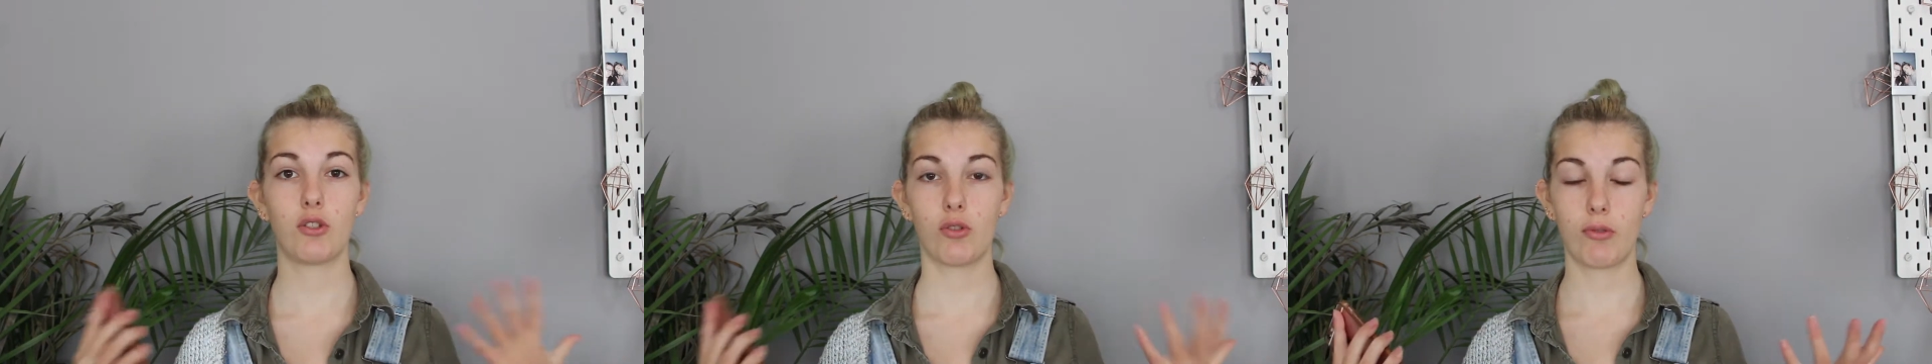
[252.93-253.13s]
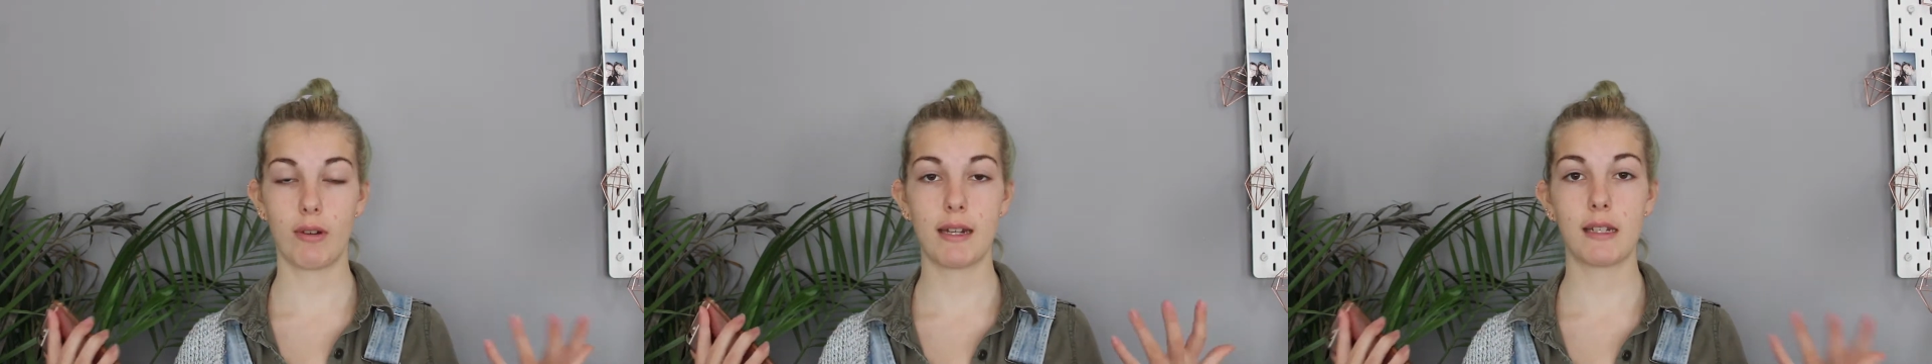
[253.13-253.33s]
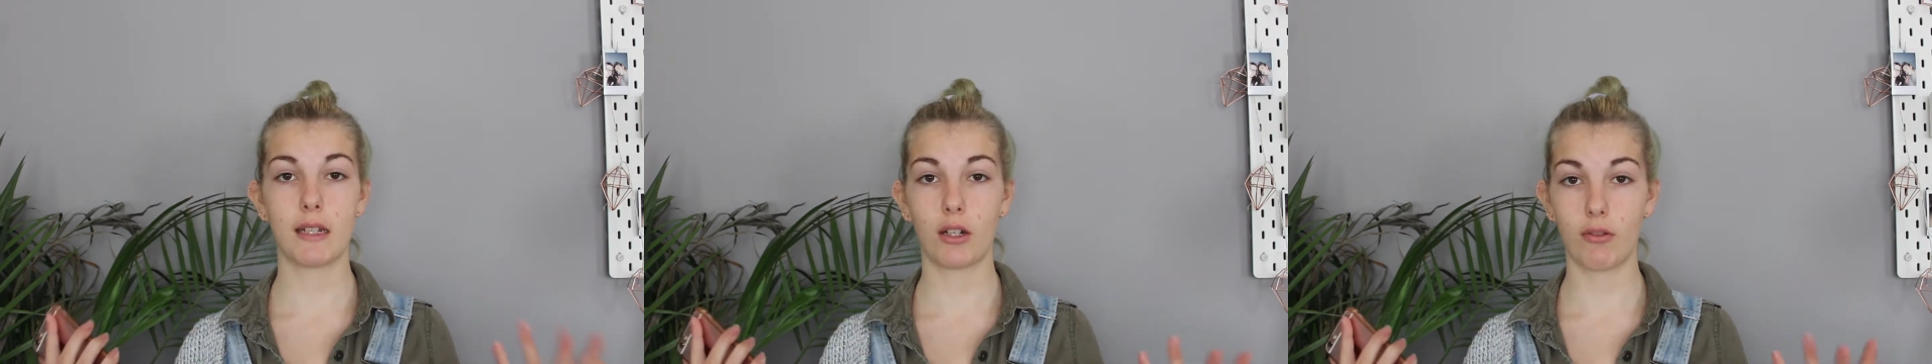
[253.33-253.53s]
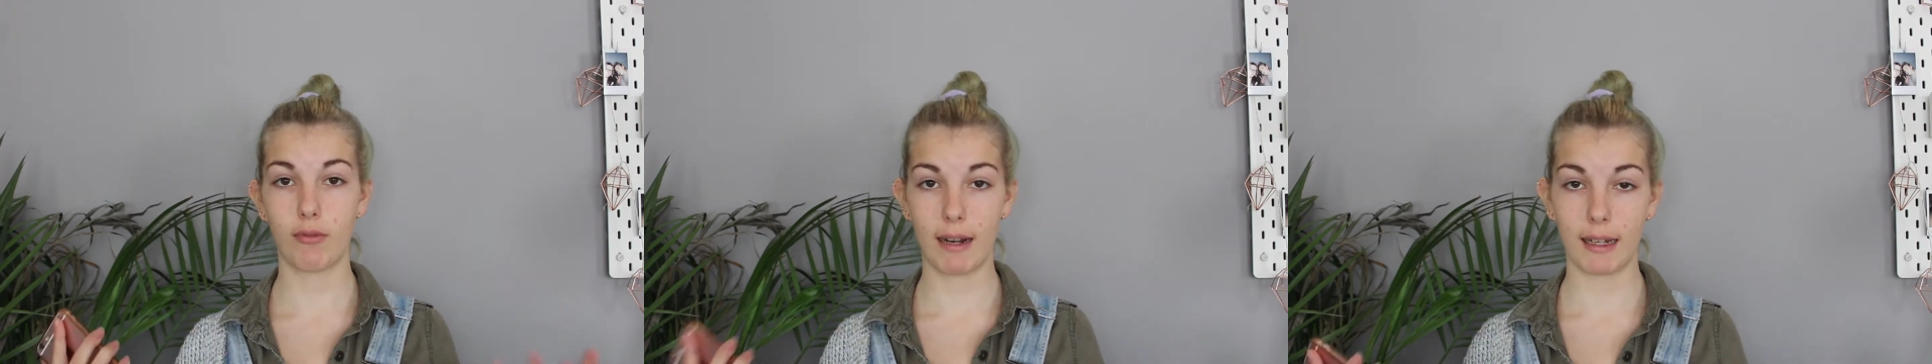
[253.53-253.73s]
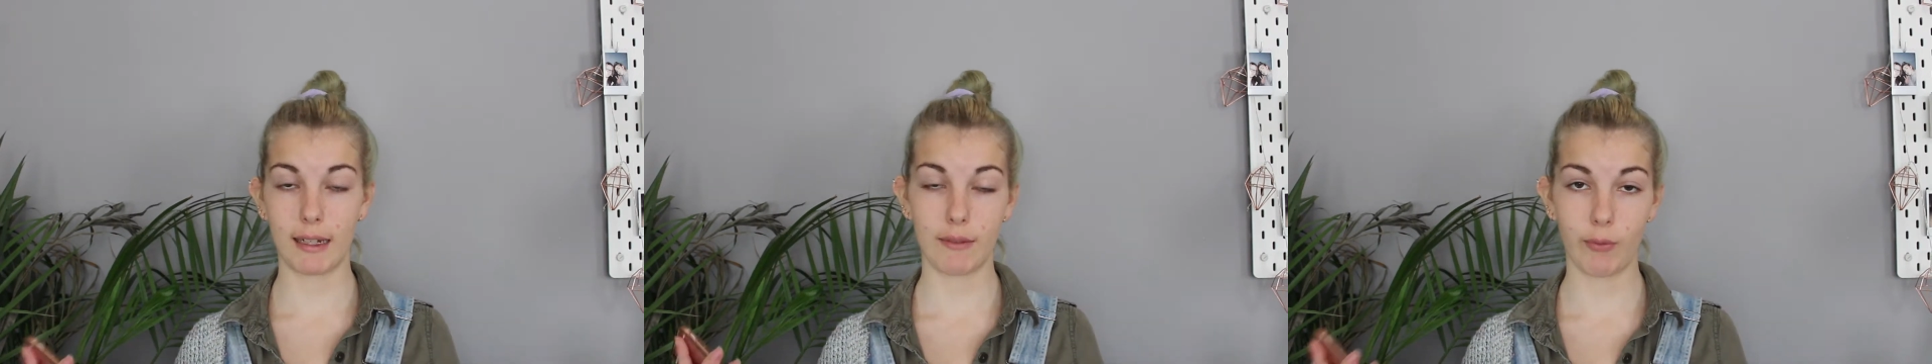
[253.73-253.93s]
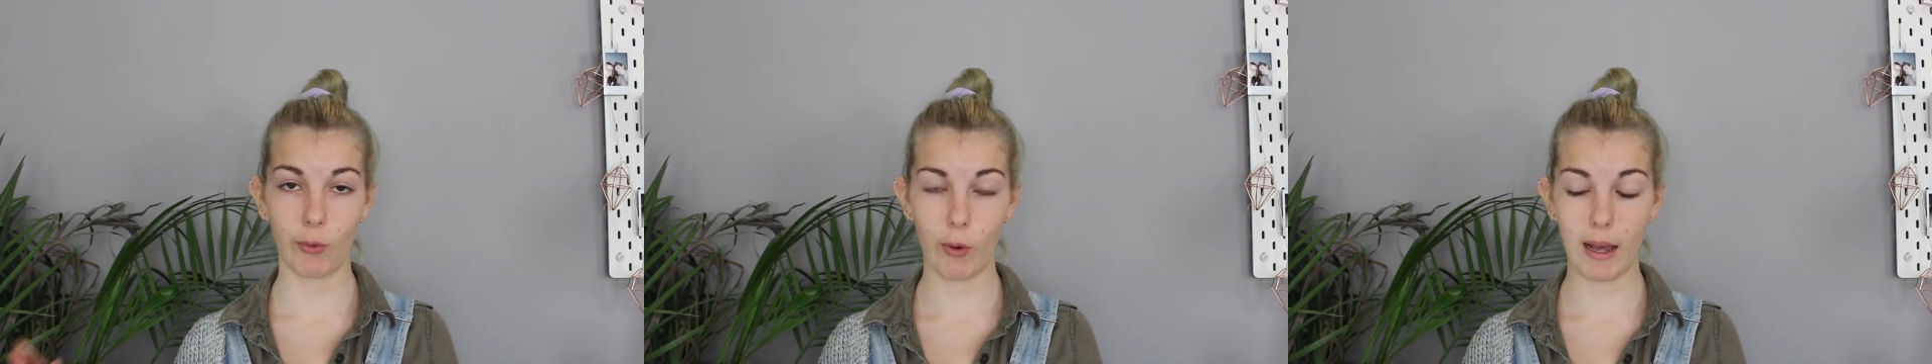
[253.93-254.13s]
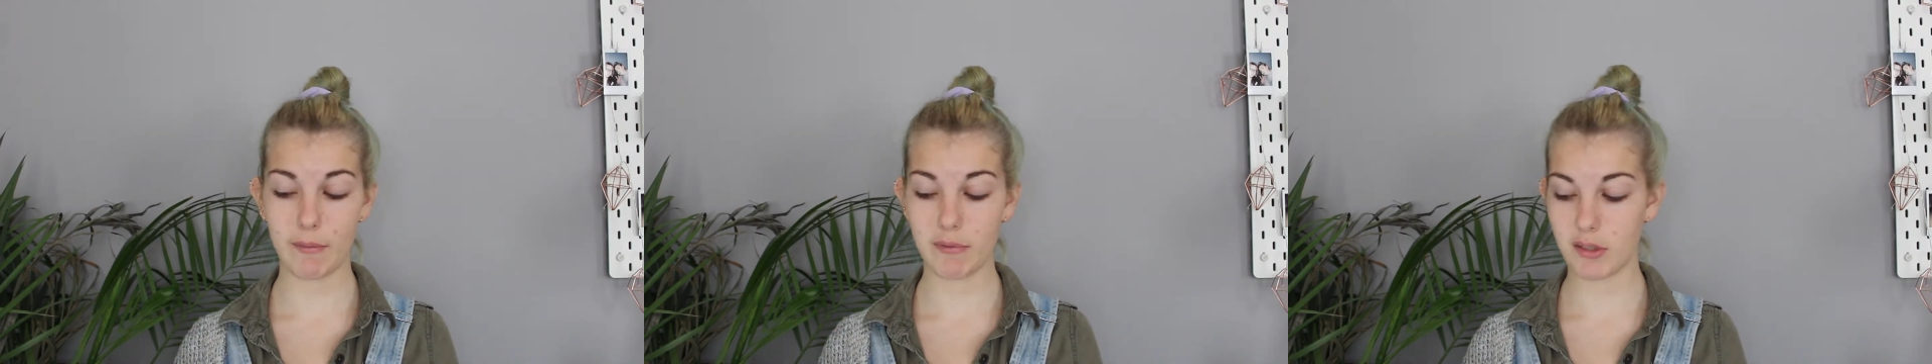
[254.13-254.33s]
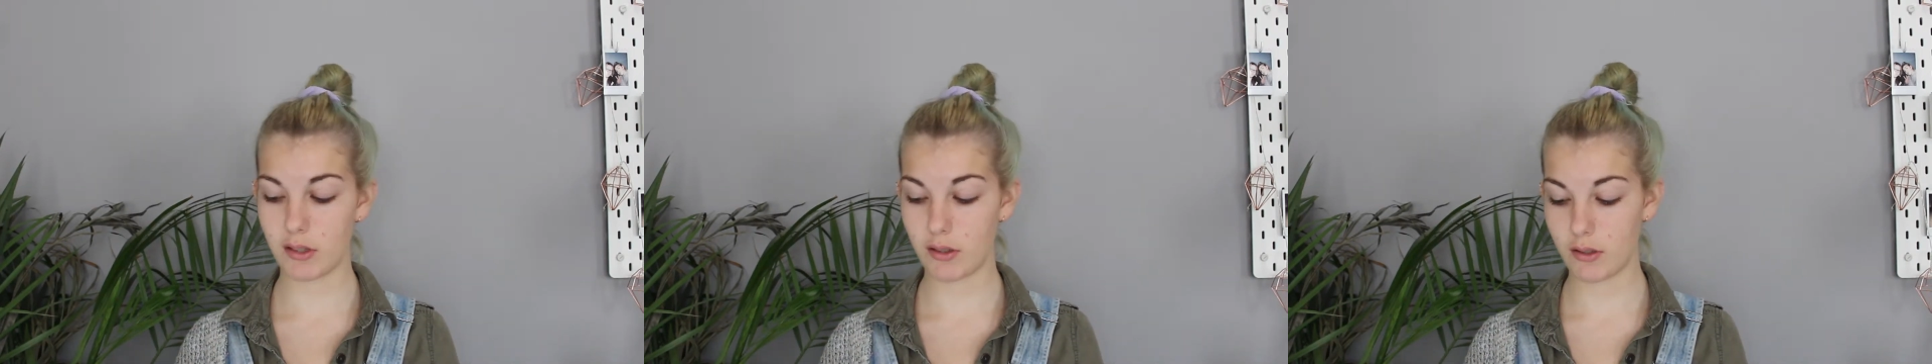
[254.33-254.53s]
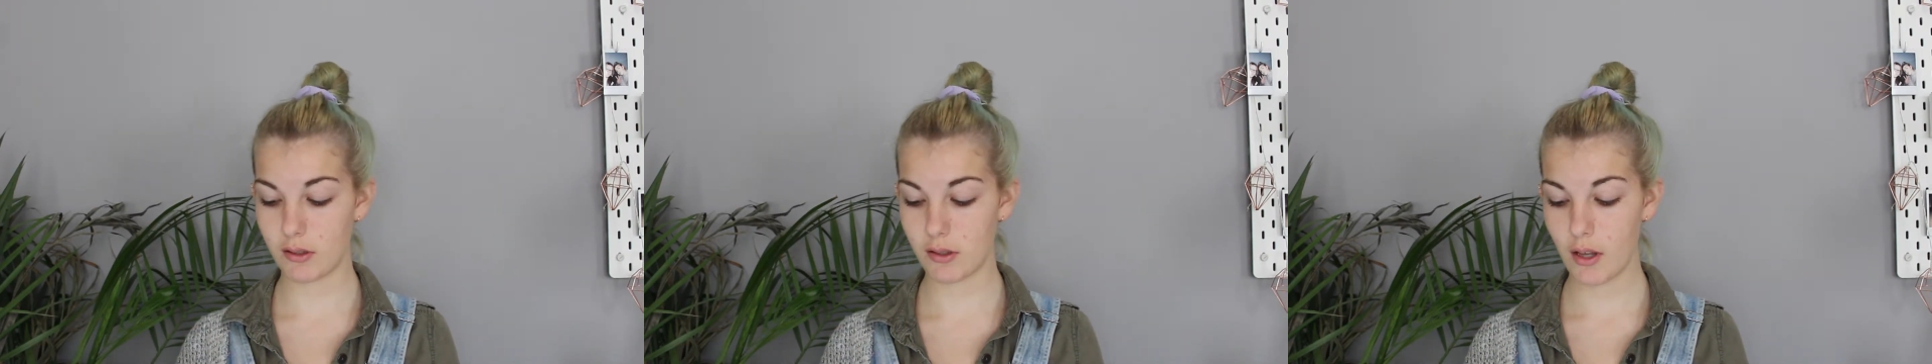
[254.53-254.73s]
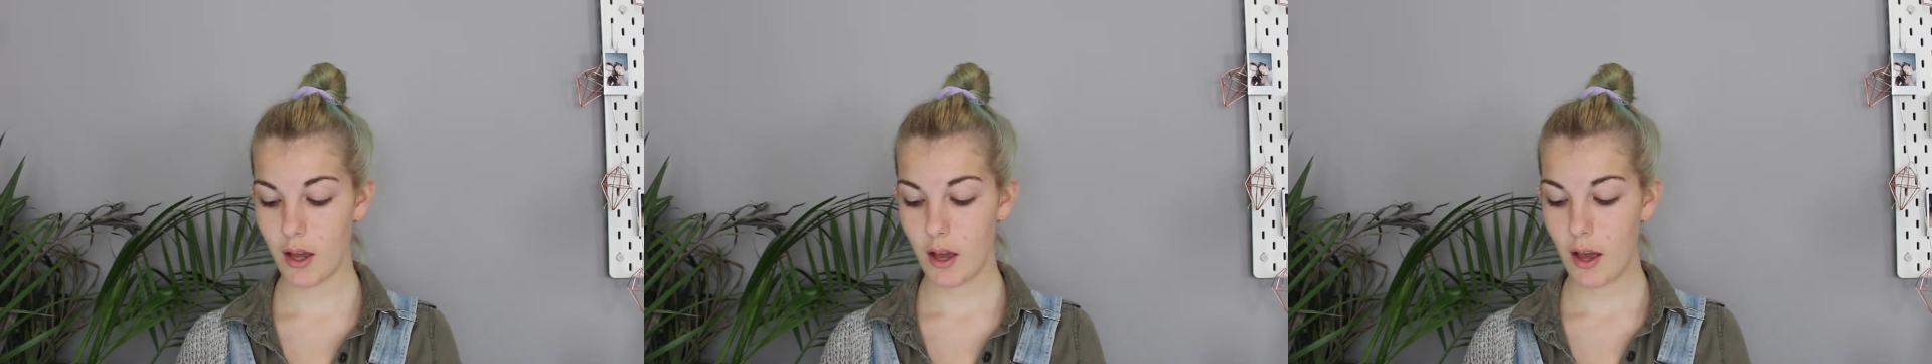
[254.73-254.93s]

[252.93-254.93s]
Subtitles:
treated correctly for hamsters.